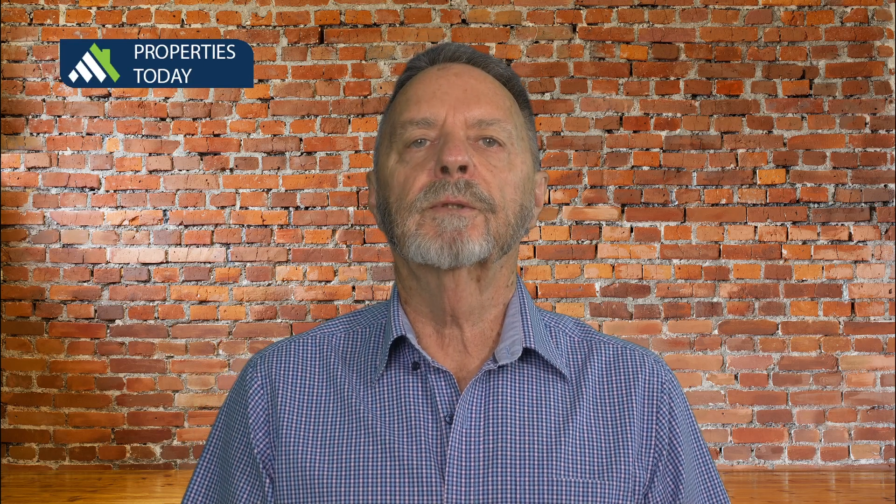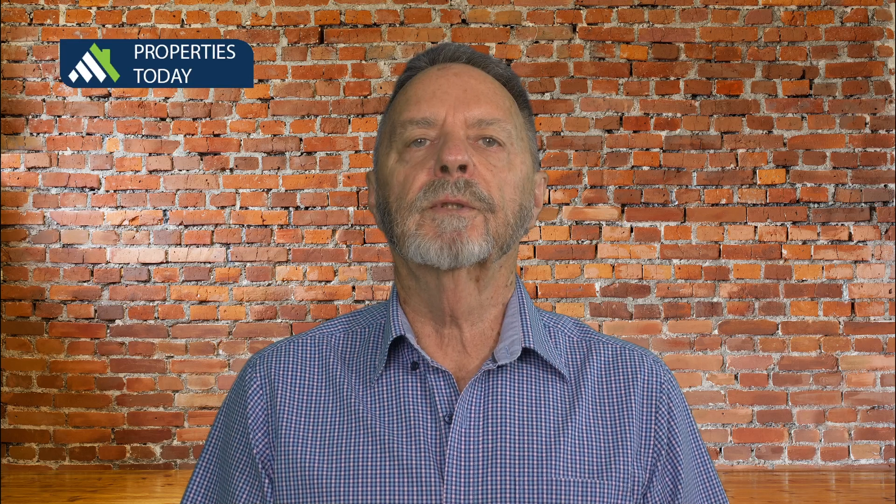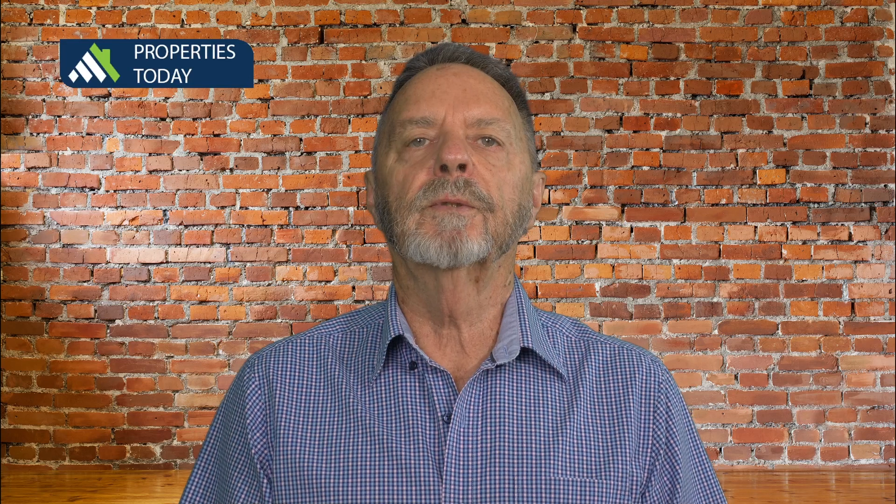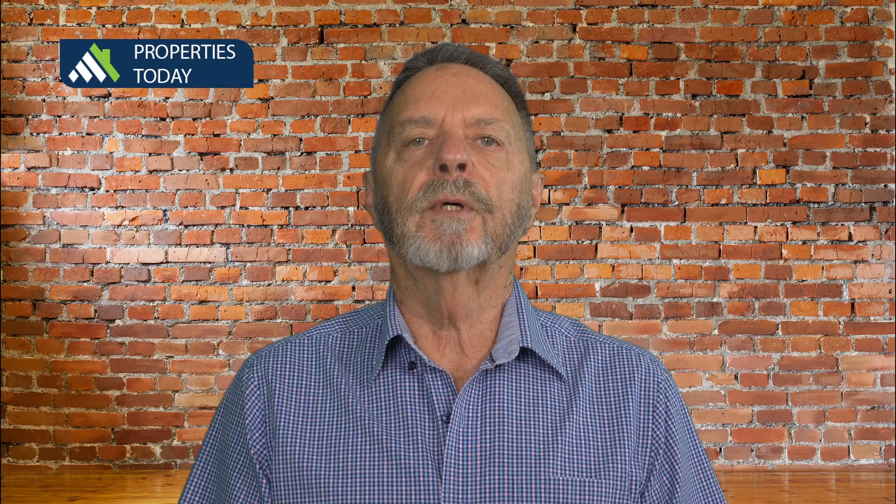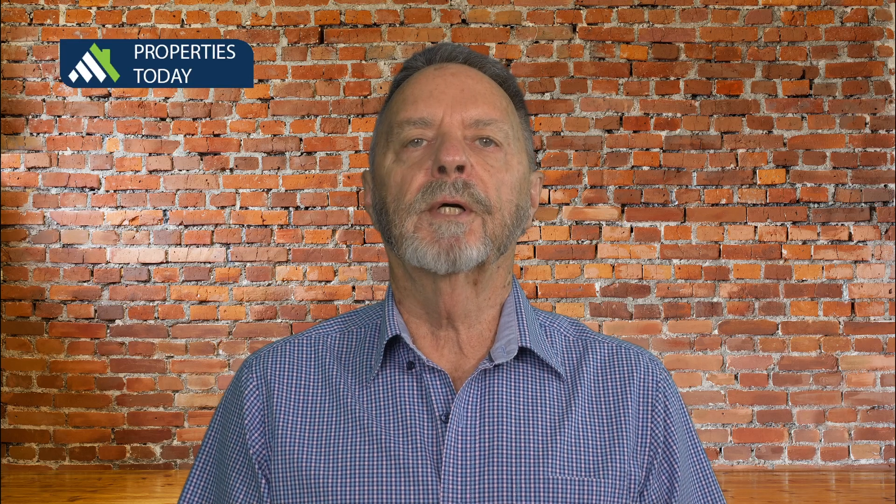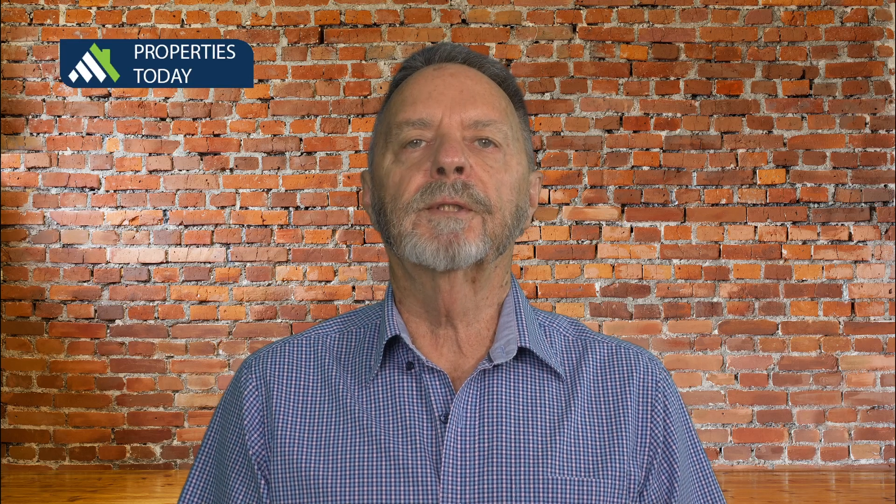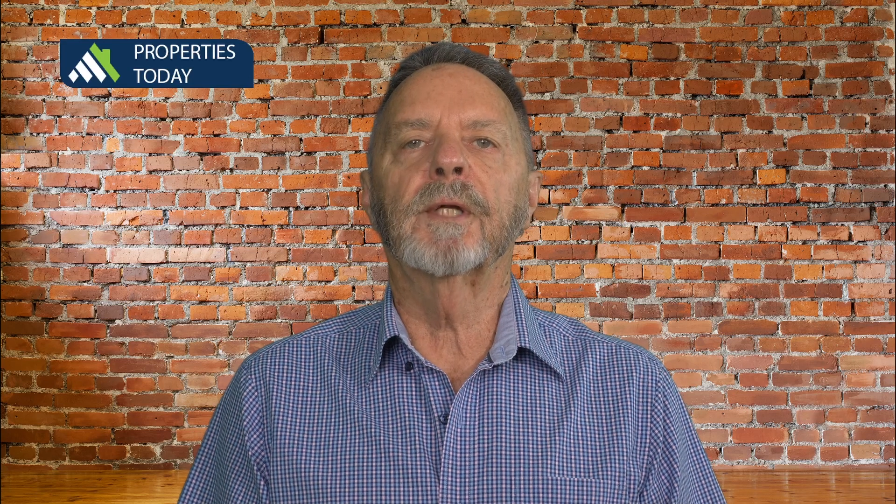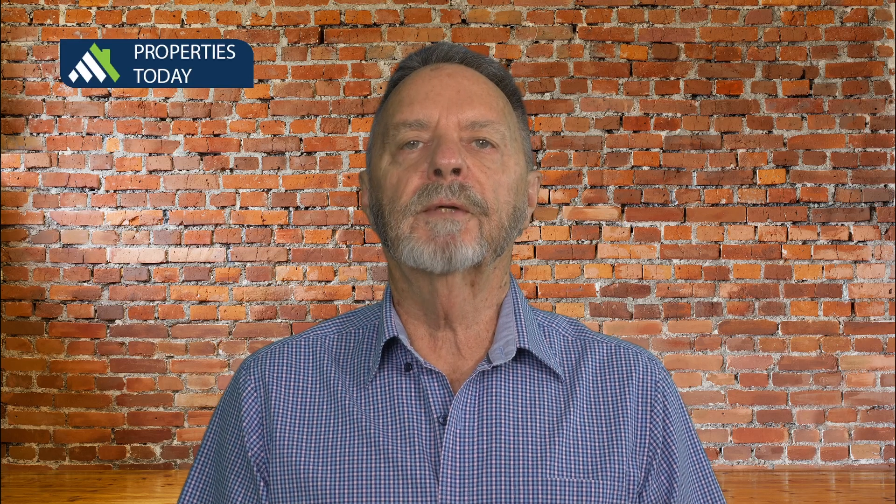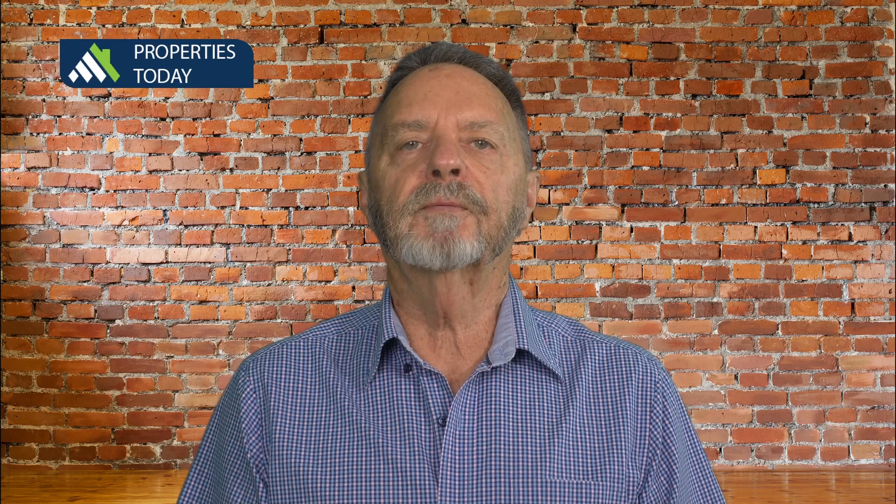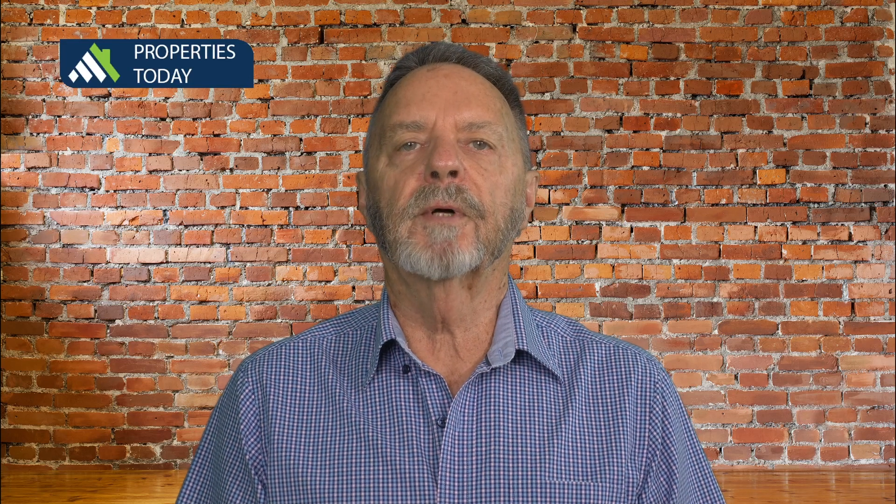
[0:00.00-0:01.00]
to
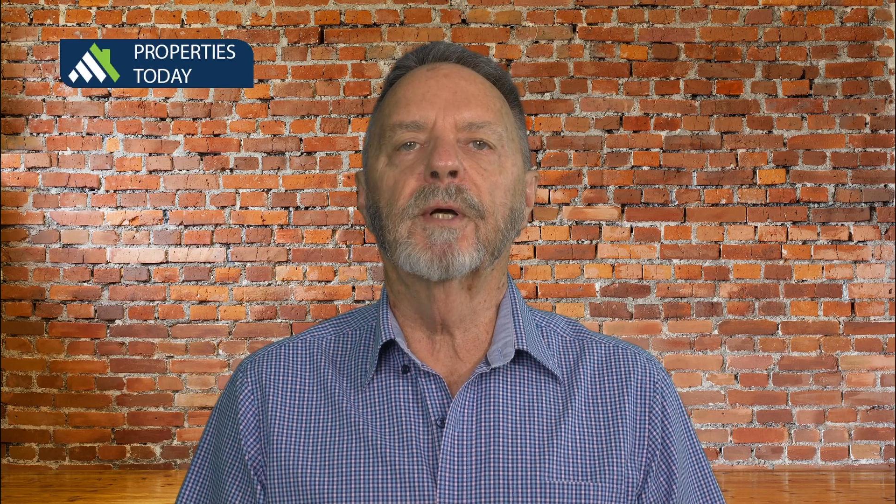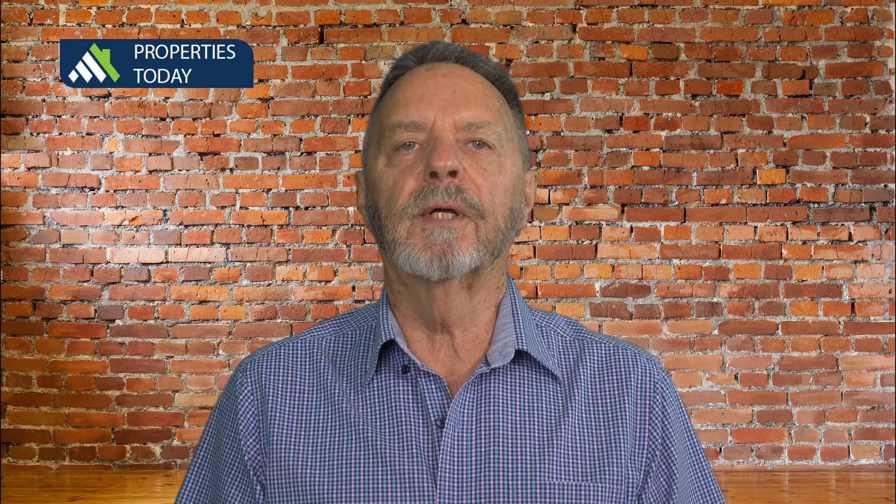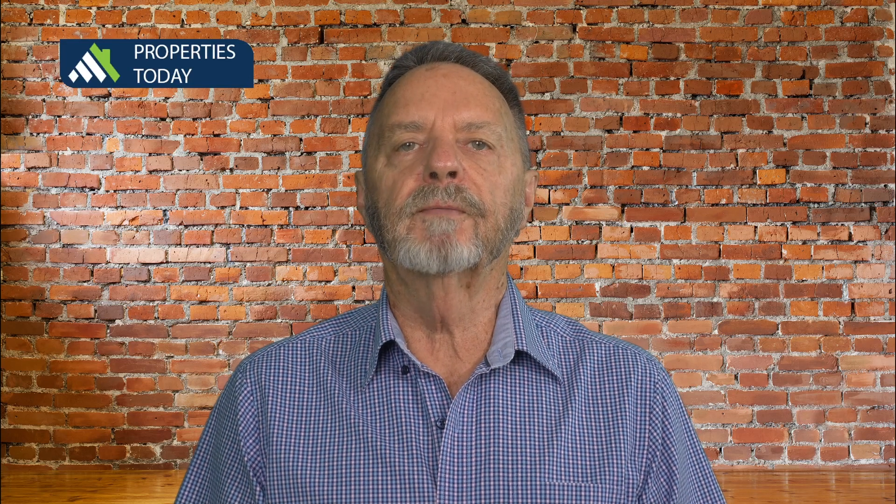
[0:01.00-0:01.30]
identify and